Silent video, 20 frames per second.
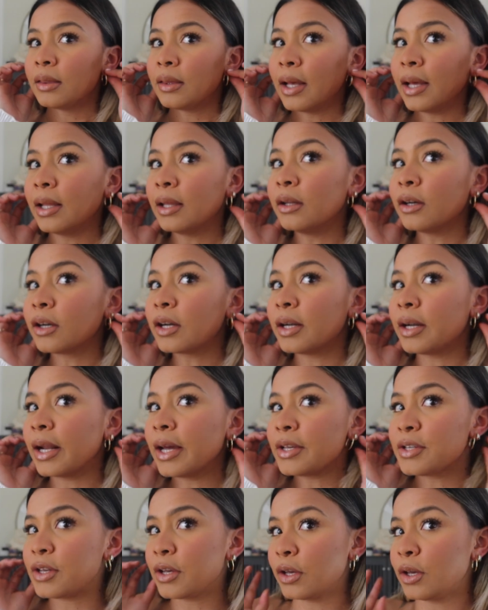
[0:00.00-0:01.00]
They look
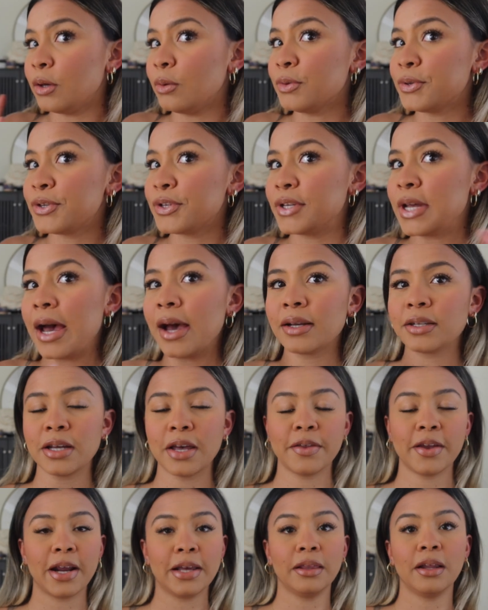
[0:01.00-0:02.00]
nice and cute stacked.
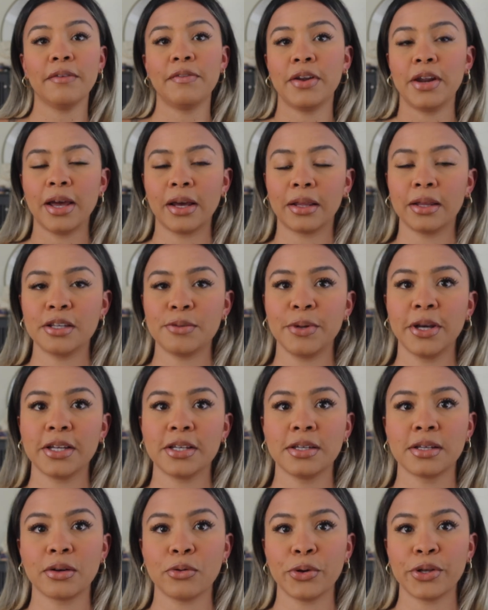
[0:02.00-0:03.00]
And then I love the necklace
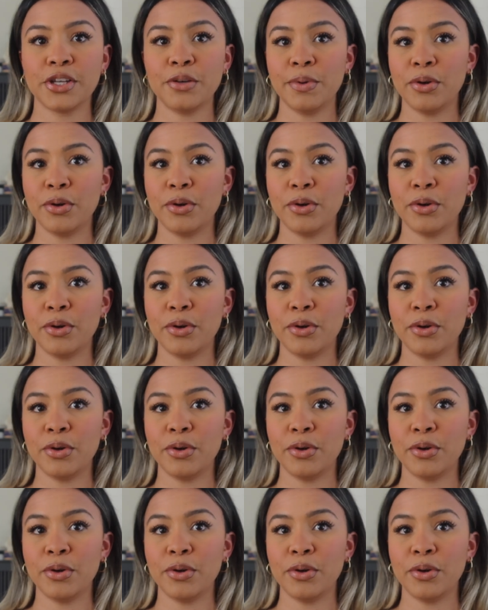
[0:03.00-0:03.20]
because it's going